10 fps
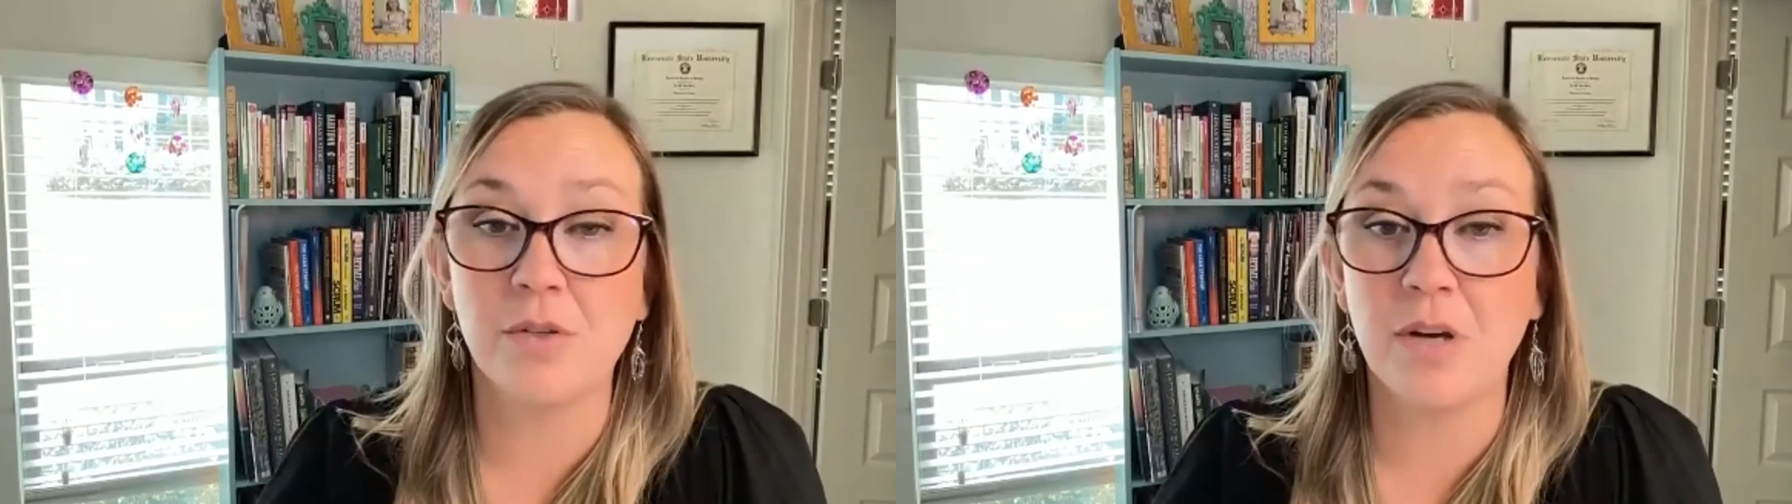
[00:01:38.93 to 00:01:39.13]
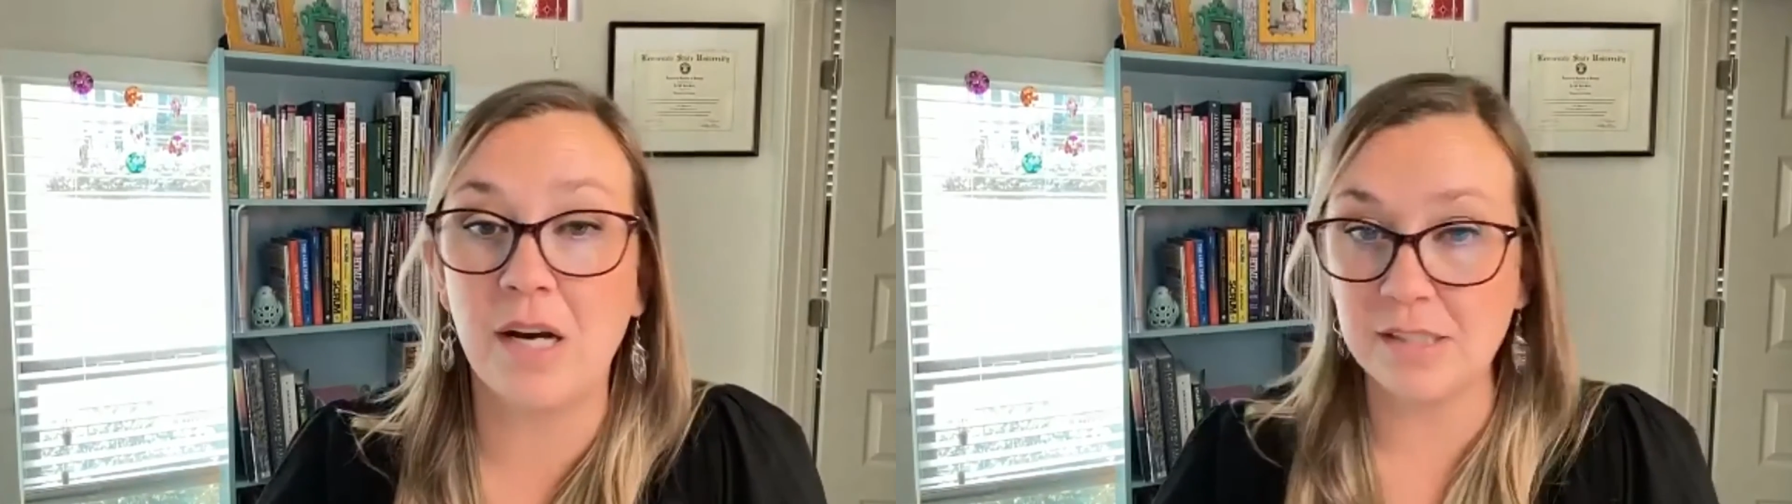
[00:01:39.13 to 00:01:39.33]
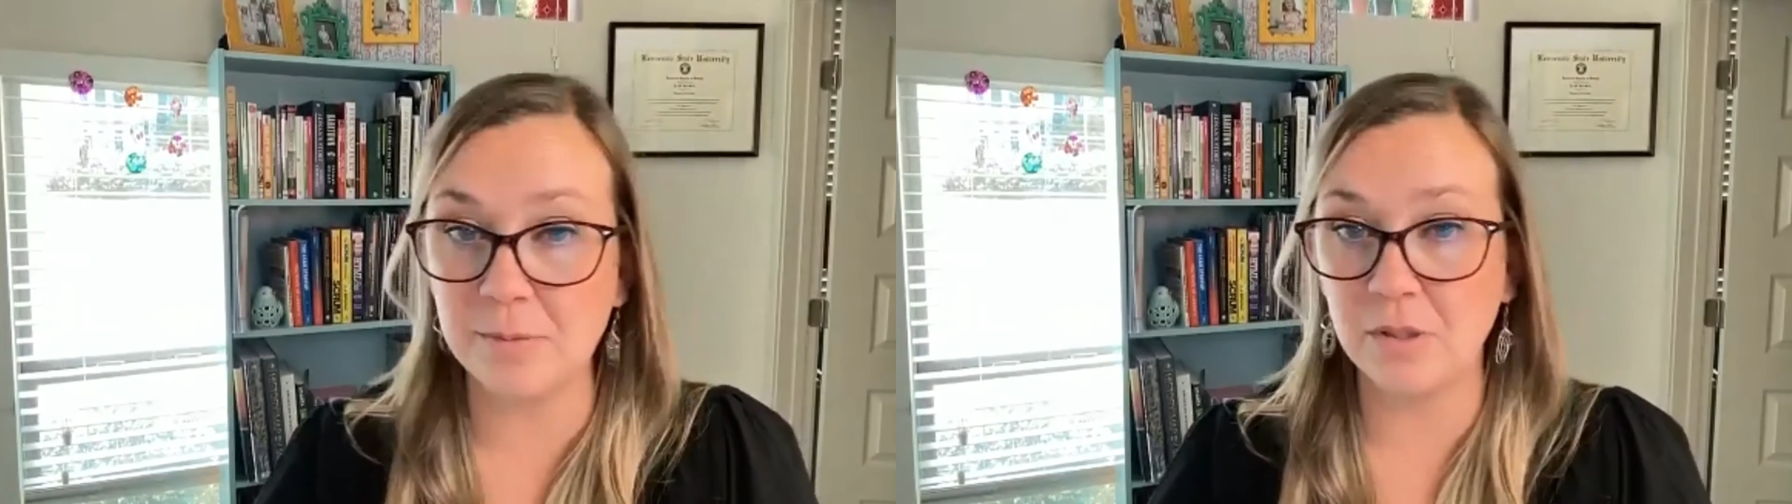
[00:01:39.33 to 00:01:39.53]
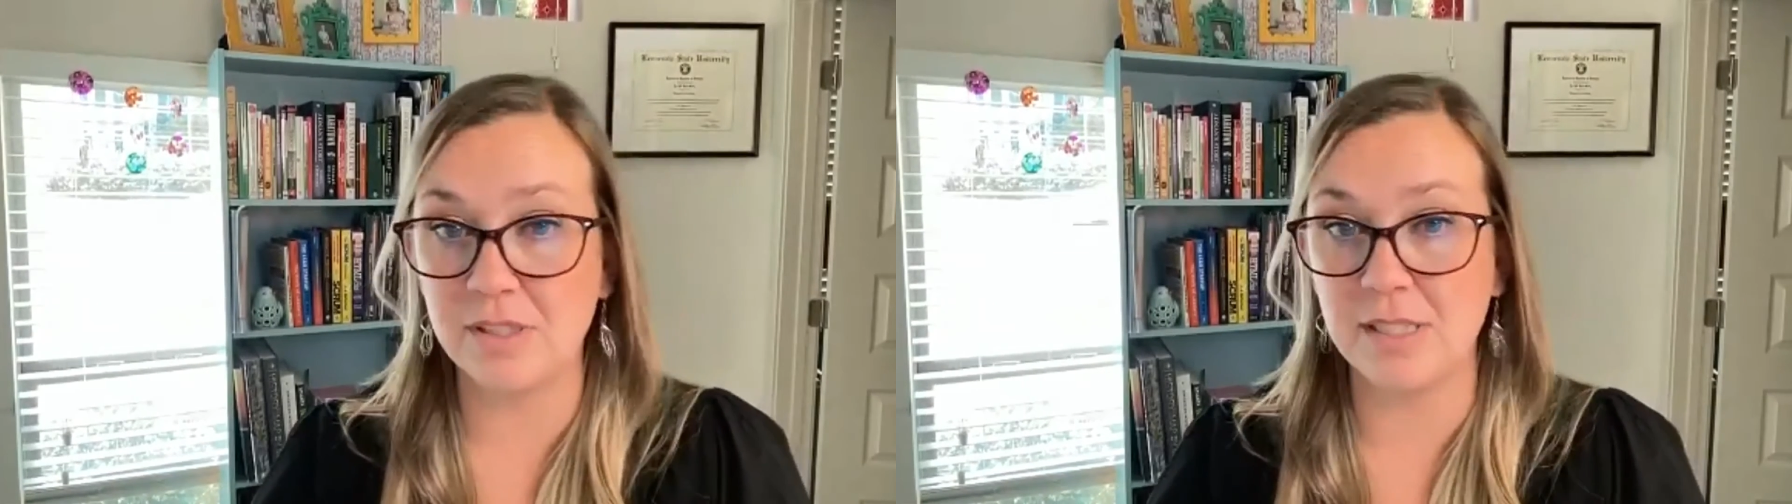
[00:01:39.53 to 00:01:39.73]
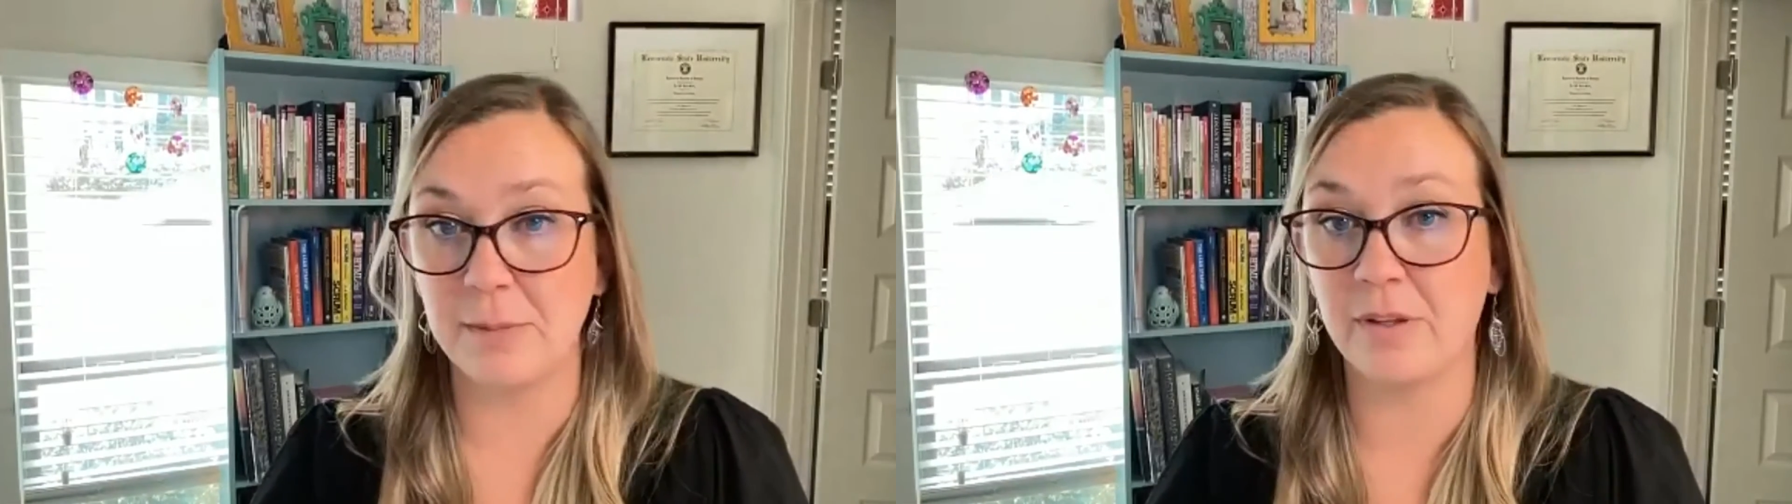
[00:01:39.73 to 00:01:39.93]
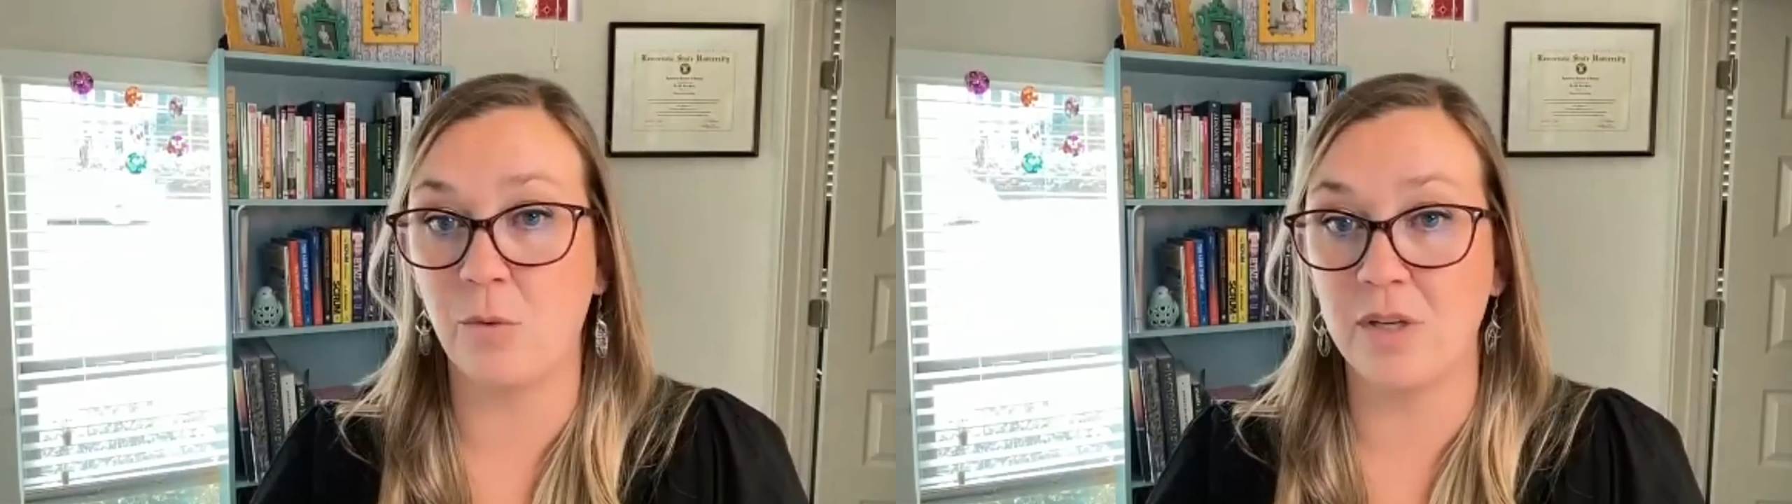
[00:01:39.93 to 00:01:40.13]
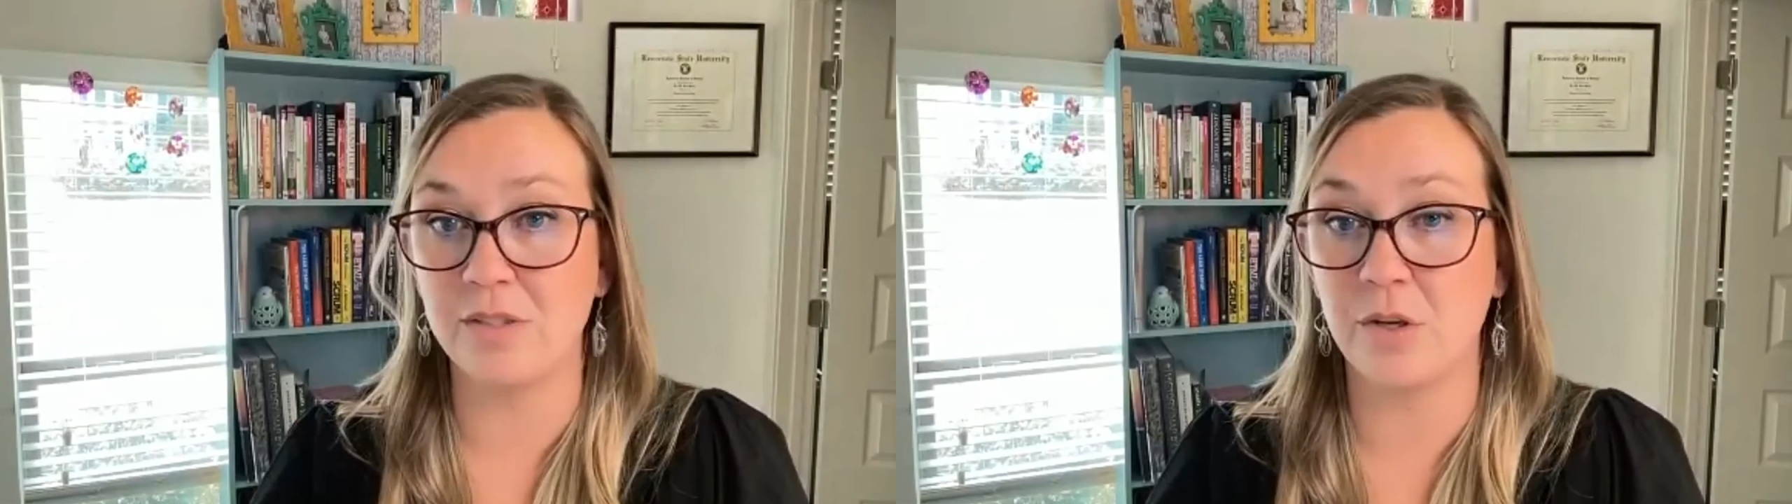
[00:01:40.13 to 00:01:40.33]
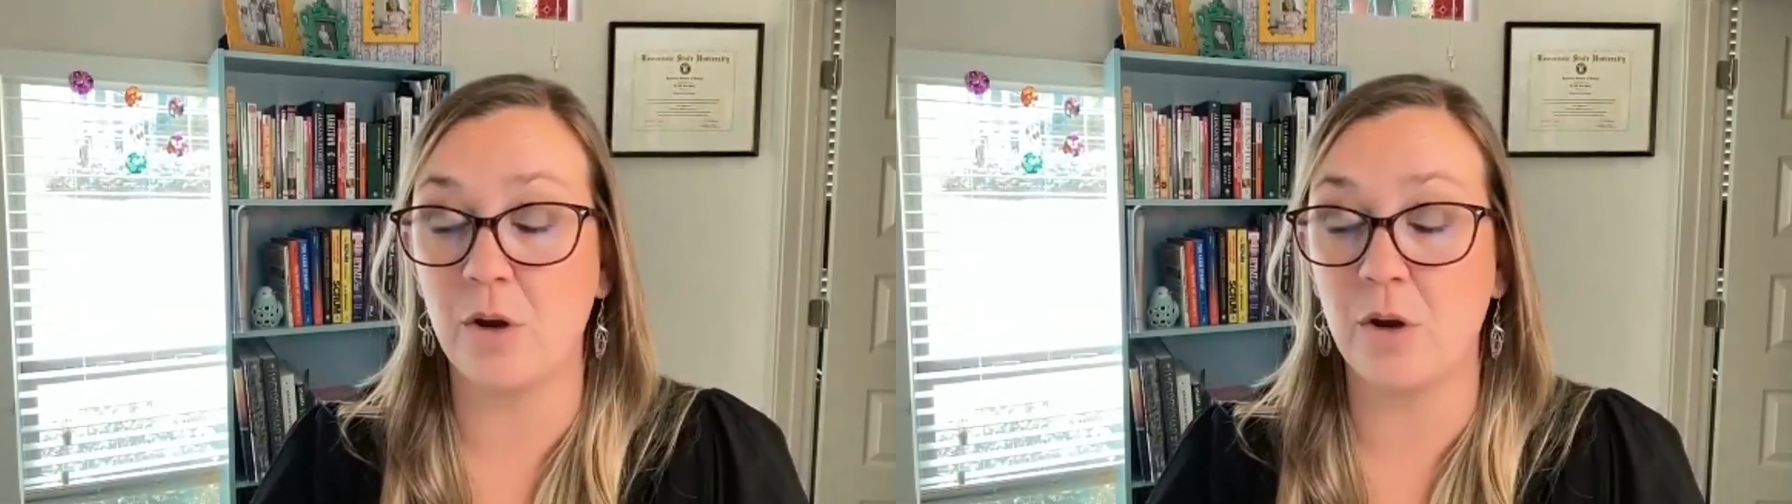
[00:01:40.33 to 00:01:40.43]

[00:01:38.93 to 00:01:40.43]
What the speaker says: So customers typically want to